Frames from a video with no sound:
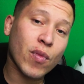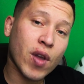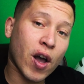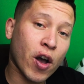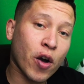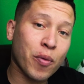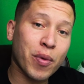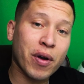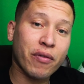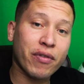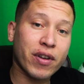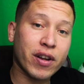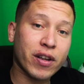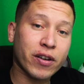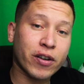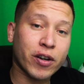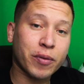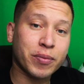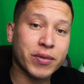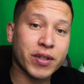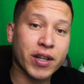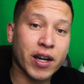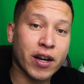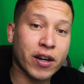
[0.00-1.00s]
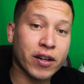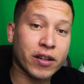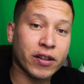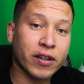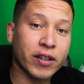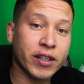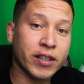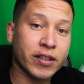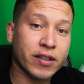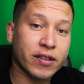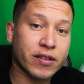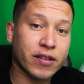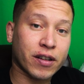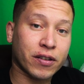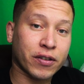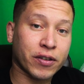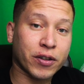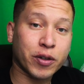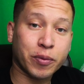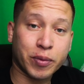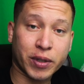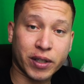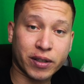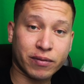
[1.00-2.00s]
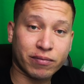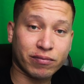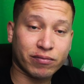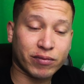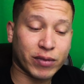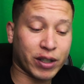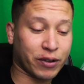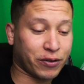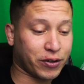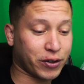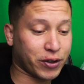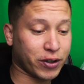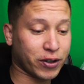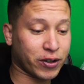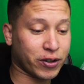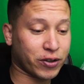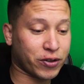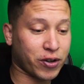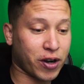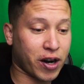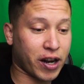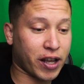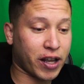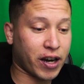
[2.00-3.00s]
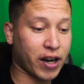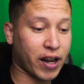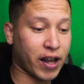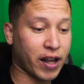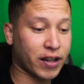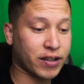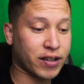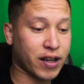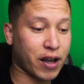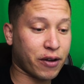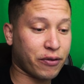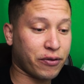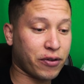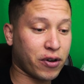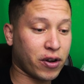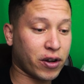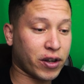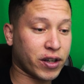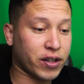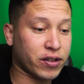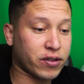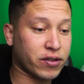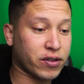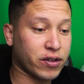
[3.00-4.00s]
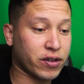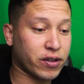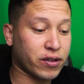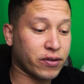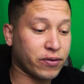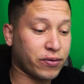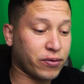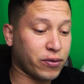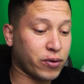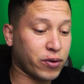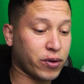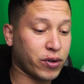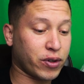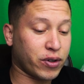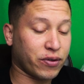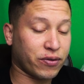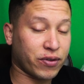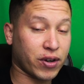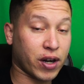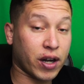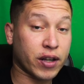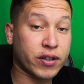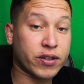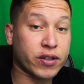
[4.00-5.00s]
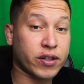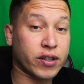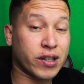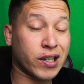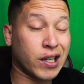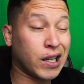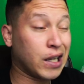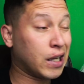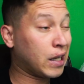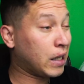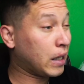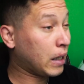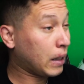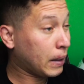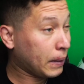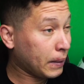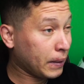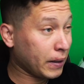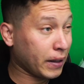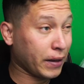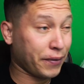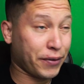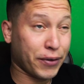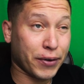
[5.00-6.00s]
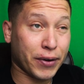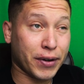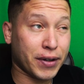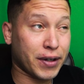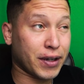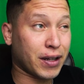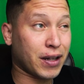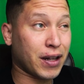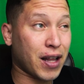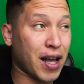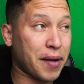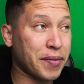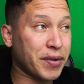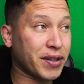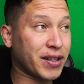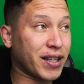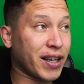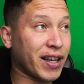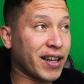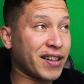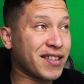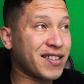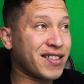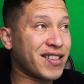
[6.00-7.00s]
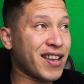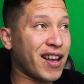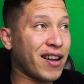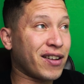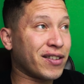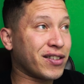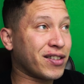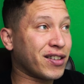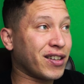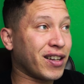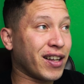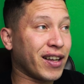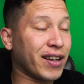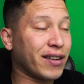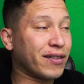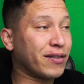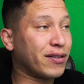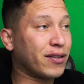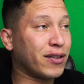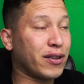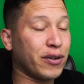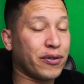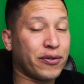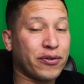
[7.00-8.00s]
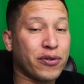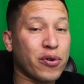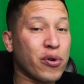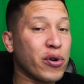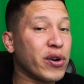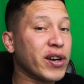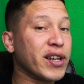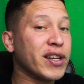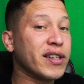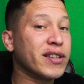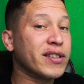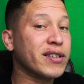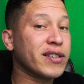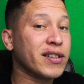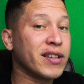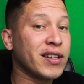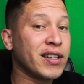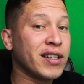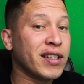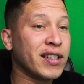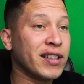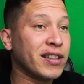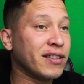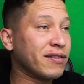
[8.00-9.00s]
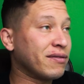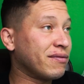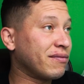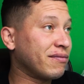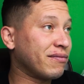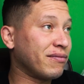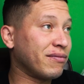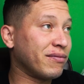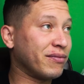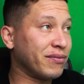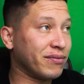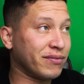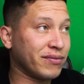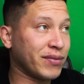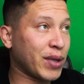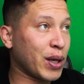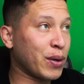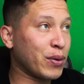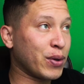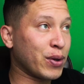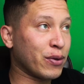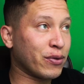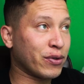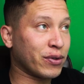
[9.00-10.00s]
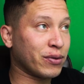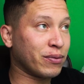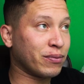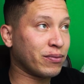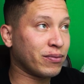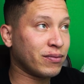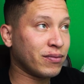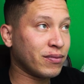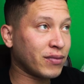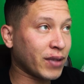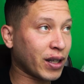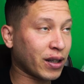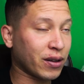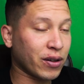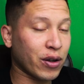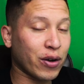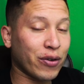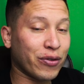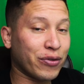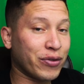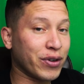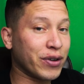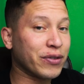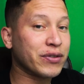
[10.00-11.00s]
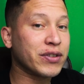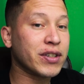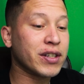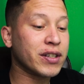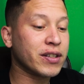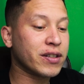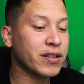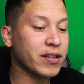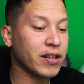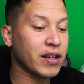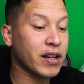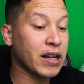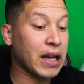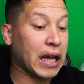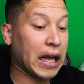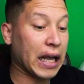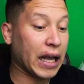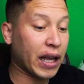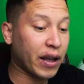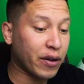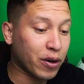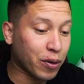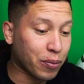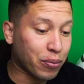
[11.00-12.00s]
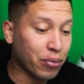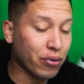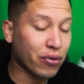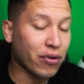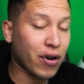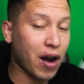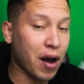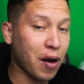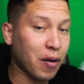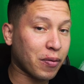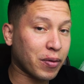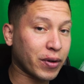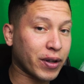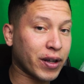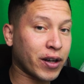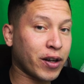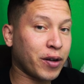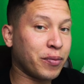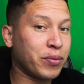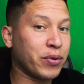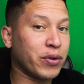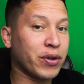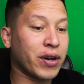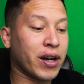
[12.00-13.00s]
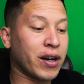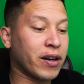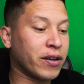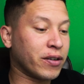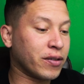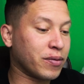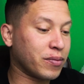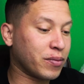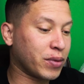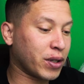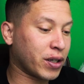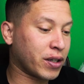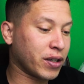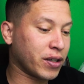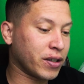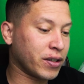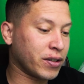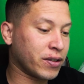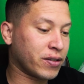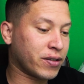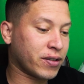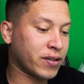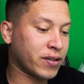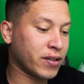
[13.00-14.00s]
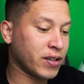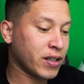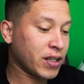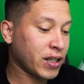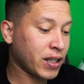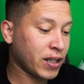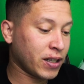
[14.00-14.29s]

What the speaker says: I hope my video helped you out at least a little bit if you're trying to get an anti-fog insert for your visor. If you're in a climate that gets down to like the 40s, maybe even like low 50s, it'll probably help you out, because